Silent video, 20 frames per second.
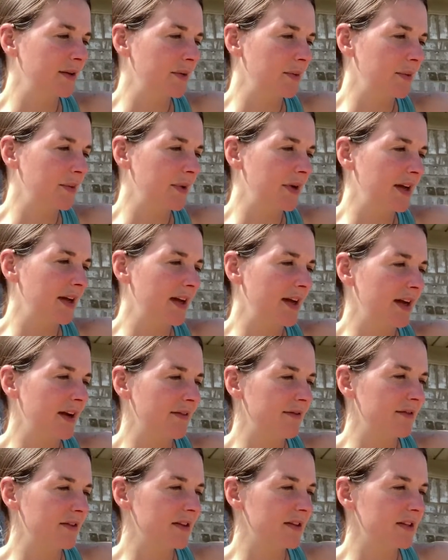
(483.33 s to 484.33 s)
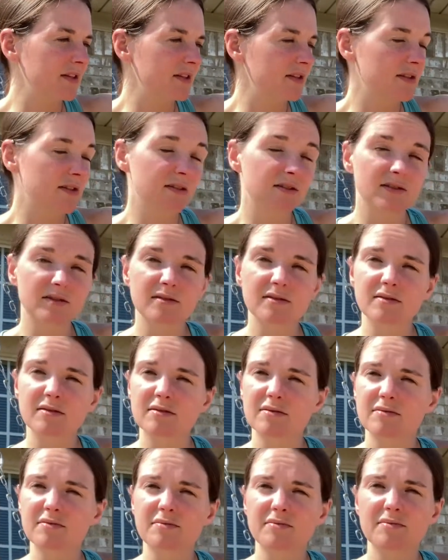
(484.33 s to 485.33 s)
We haven't,
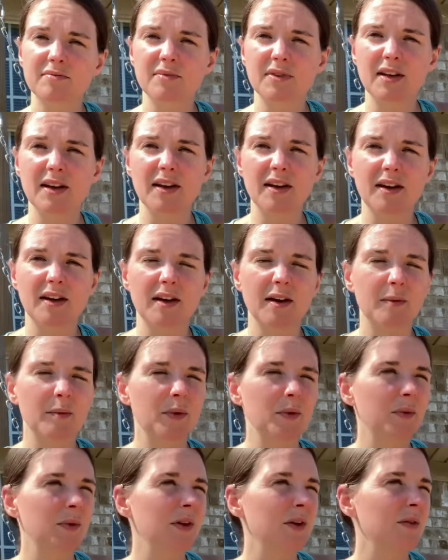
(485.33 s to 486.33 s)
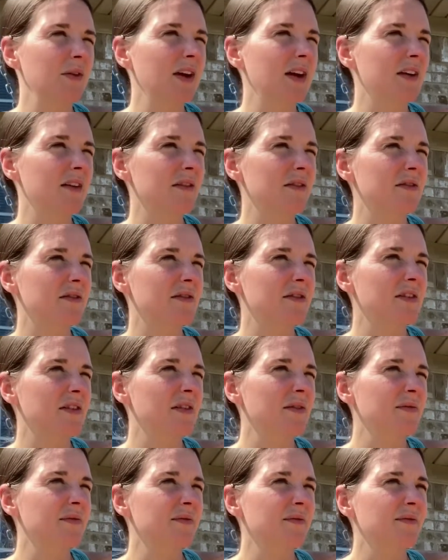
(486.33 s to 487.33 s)
yeah, I mean, we don't have
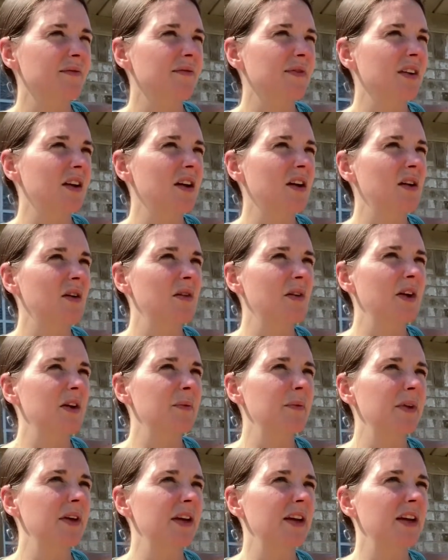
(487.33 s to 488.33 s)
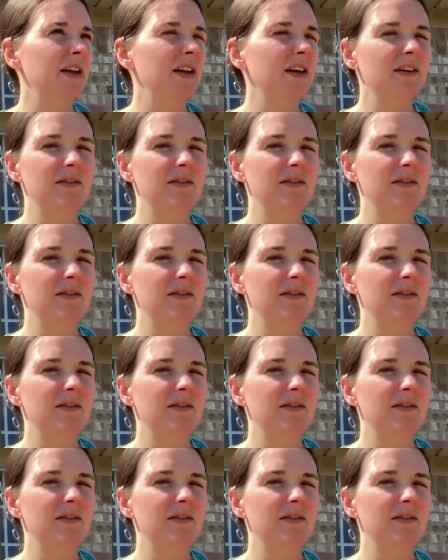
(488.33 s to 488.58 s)
a whole lot planned.